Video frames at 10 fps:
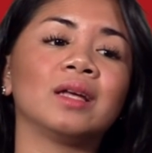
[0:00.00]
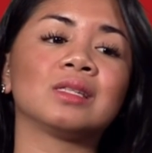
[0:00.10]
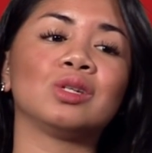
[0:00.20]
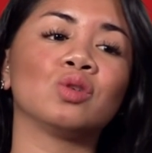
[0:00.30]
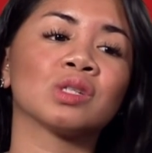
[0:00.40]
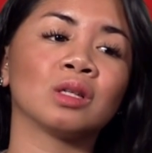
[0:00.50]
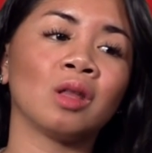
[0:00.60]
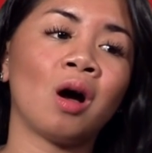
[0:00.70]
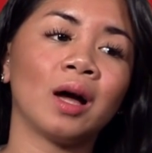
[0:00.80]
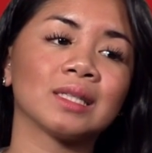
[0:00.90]
it's used a
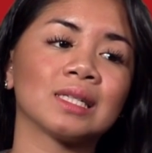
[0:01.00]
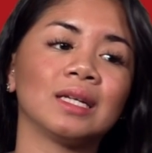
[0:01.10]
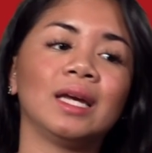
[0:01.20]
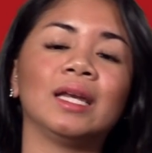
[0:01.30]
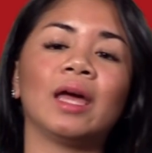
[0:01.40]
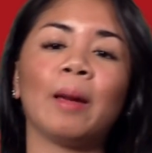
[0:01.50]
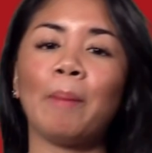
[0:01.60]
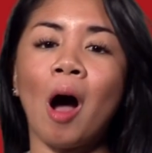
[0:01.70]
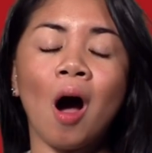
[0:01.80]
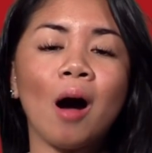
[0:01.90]
lot in
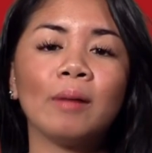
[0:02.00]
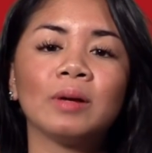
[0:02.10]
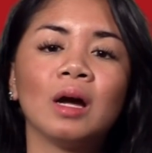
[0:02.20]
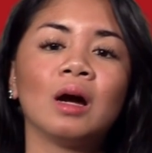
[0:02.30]
hip-hop,